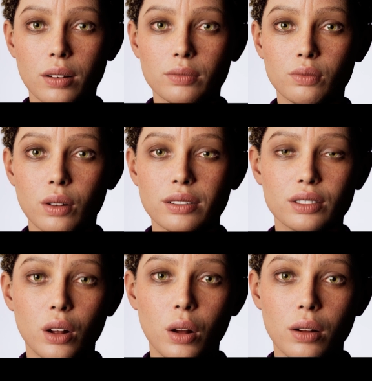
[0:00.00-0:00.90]
So, but
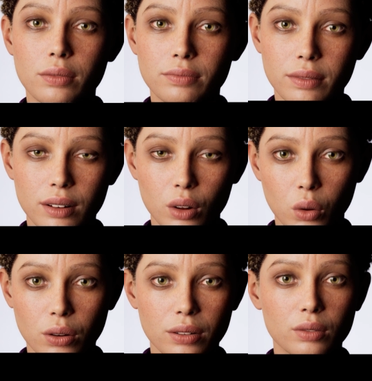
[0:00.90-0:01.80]
that's what I wanted to
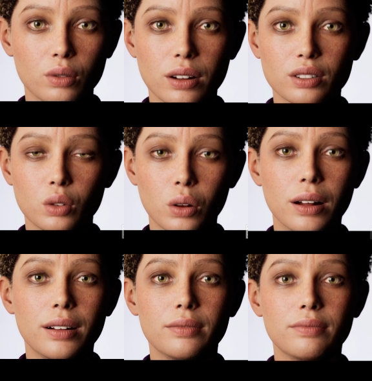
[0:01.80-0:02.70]
walk you through real quick,
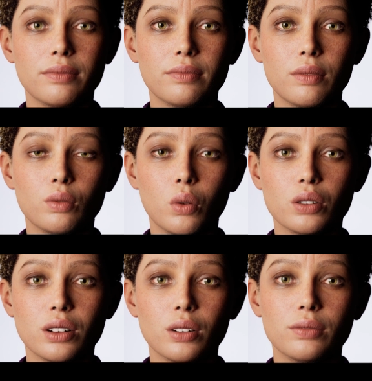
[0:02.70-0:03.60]
guys, that
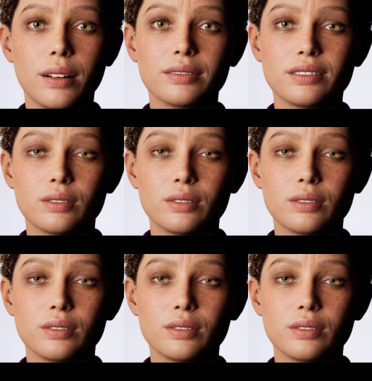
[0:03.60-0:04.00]
it's